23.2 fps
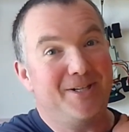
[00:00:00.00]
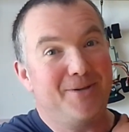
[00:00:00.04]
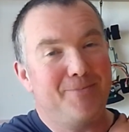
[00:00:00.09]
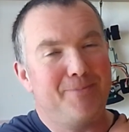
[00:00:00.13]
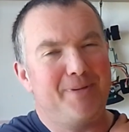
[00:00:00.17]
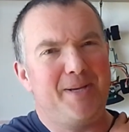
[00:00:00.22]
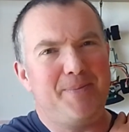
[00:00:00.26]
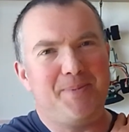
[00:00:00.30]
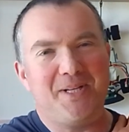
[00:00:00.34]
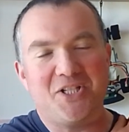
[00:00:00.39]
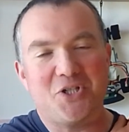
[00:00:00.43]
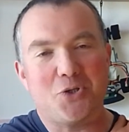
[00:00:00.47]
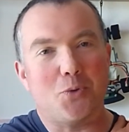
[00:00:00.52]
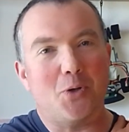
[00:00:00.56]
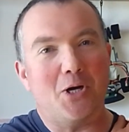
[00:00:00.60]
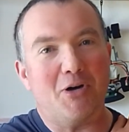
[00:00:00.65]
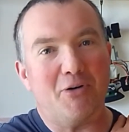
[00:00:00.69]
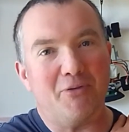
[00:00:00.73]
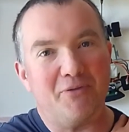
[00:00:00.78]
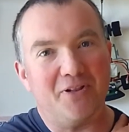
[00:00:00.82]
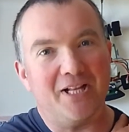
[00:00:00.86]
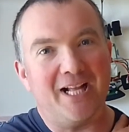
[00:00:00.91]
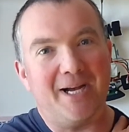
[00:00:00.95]
maybe
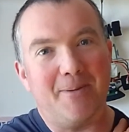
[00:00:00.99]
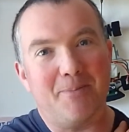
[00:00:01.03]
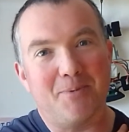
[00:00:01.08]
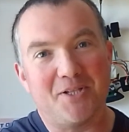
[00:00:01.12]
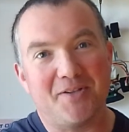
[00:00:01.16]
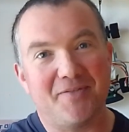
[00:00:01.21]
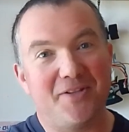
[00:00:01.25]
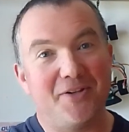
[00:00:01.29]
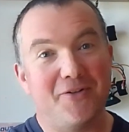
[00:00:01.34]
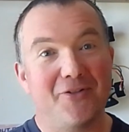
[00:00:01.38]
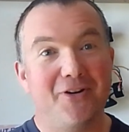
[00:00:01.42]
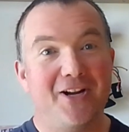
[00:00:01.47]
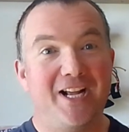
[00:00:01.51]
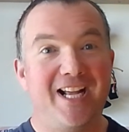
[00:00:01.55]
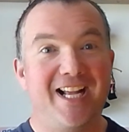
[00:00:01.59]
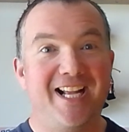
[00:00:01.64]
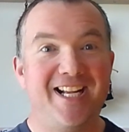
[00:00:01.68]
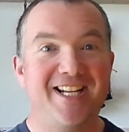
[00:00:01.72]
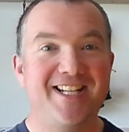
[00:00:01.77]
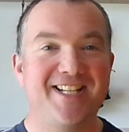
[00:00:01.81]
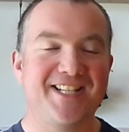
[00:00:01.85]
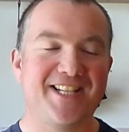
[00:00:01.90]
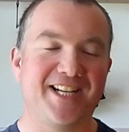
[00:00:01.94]
12 laps of the
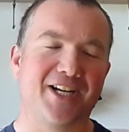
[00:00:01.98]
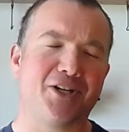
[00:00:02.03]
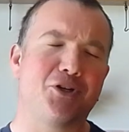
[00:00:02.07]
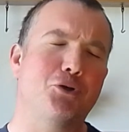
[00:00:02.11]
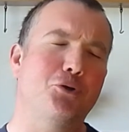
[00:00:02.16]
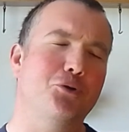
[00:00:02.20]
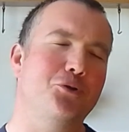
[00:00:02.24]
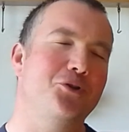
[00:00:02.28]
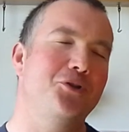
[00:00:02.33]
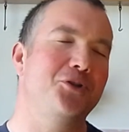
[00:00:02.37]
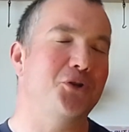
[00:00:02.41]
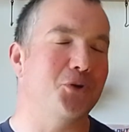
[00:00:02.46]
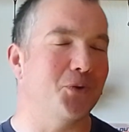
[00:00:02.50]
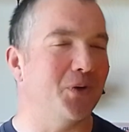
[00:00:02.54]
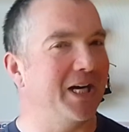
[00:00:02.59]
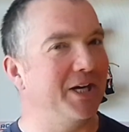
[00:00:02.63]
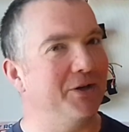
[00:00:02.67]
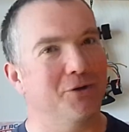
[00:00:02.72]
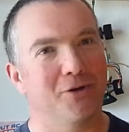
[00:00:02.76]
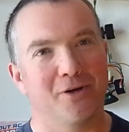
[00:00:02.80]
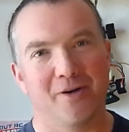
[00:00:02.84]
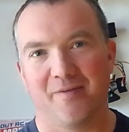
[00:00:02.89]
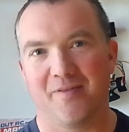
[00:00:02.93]
race. I couldn't
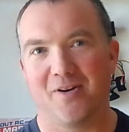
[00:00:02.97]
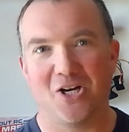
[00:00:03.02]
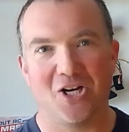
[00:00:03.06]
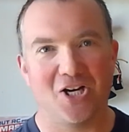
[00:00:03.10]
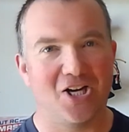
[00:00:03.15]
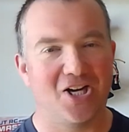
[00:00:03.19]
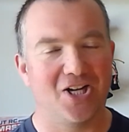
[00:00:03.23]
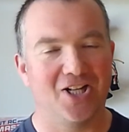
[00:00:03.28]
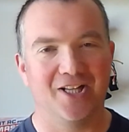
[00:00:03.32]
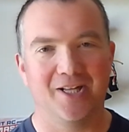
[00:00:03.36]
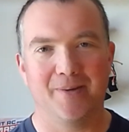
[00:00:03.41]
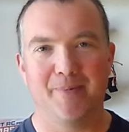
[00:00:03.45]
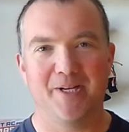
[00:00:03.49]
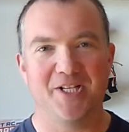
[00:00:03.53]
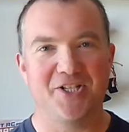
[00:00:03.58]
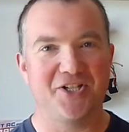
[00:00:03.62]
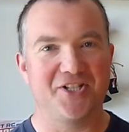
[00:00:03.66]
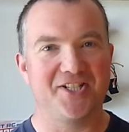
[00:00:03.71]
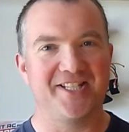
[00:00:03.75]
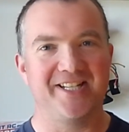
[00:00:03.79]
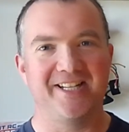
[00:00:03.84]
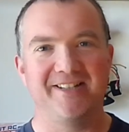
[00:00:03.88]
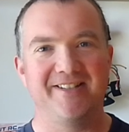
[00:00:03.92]
quite overhaul him. I
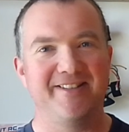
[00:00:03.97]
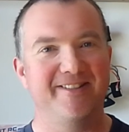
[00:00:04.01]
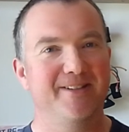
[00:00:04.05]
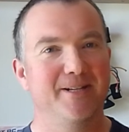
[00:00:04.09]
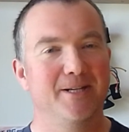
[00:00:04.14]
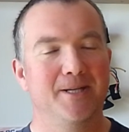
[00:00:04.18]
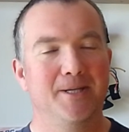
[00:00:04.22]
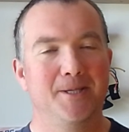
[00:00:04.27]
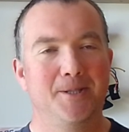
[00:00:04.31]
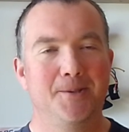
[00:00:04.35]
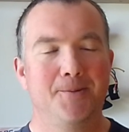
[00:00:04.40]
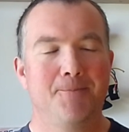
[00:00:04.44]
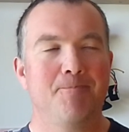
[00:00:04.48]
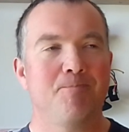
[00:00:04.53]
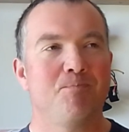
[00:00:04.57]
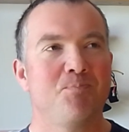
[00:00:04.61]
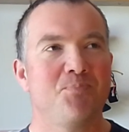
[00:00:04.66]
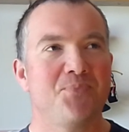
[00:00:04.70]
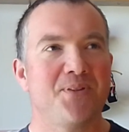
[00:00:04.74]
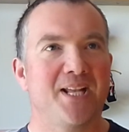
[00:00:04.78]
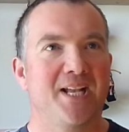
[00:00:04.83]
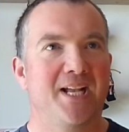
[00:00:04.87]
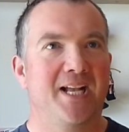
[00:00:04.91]
just didn't.
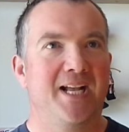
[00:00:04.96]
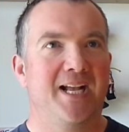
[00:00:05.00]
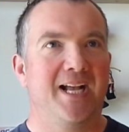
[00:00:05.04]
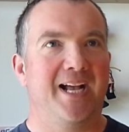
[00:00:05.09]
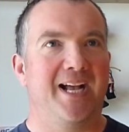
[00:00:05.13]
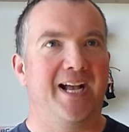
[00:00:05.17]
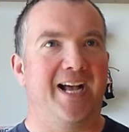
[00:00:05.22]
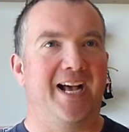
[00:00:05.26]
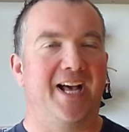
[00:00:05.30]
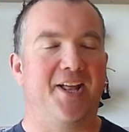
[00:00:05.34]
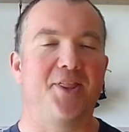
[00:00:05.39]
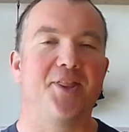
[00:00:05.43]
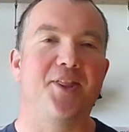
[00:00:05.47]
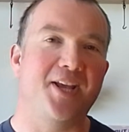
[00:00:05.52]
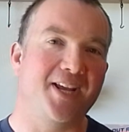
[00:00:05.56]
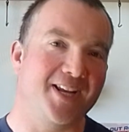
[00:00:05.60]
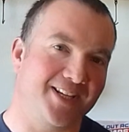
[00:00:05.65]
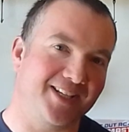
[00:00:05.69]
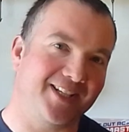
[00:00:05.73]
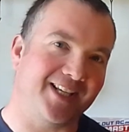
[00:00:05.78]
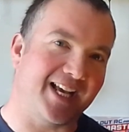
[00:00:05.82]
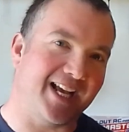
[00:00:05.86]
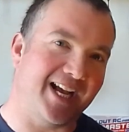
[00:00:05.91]
I
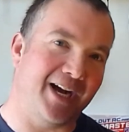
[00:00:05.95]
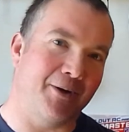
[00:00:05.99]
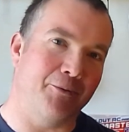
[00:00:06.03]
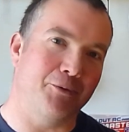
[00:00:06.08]
think